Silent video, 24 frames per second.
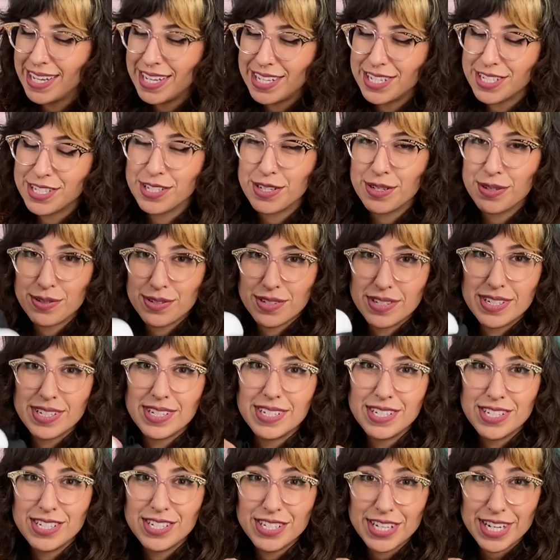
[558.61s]
So
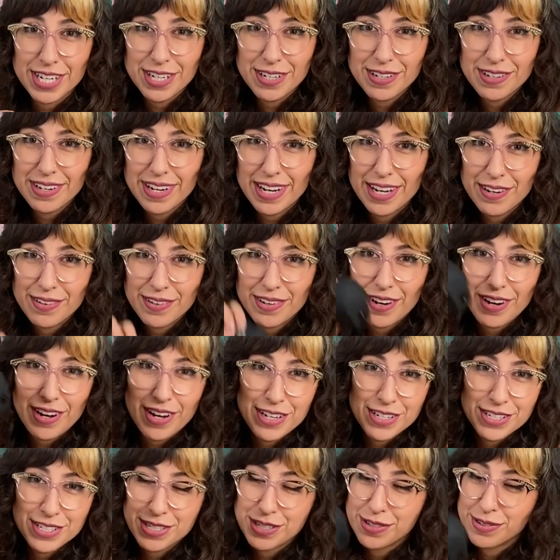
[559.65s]
check her out.
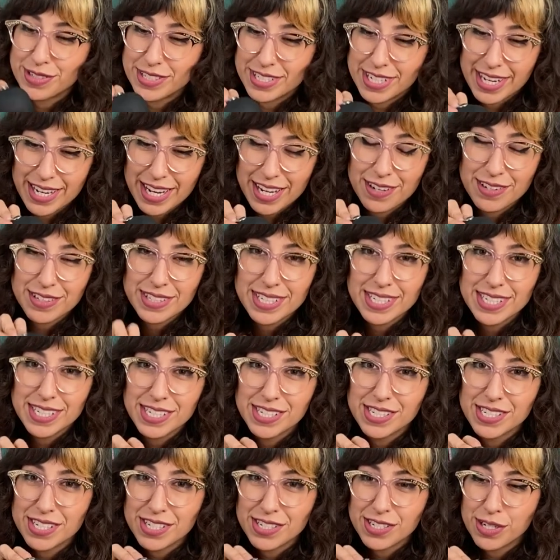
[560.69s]
Also check out
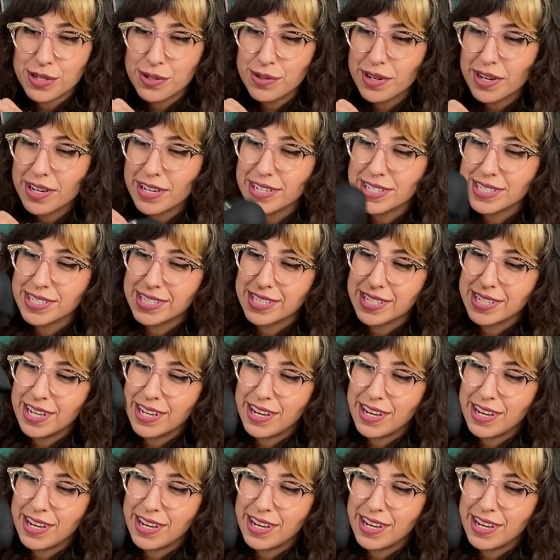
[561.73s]
these toe guards.